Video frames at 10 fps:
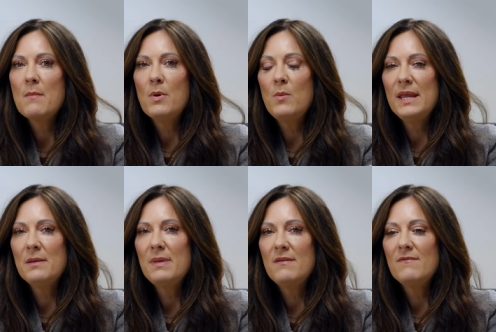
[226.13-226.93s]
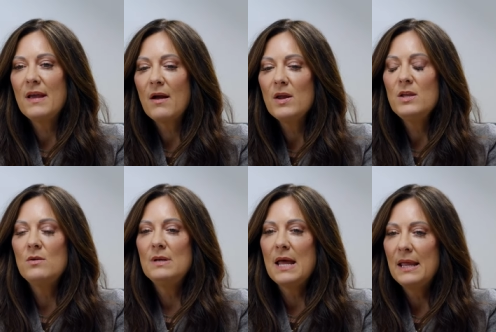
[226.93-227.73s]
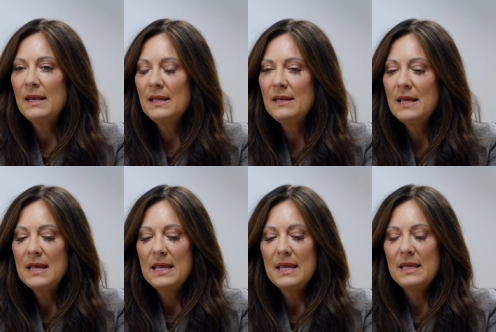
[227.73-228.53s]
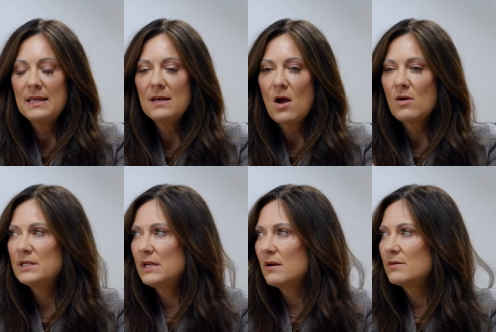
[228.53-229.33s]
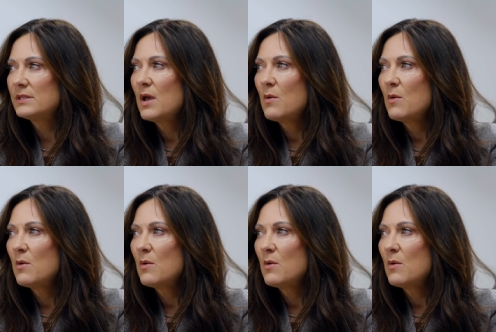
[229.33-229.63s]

But we can be very united in our tears.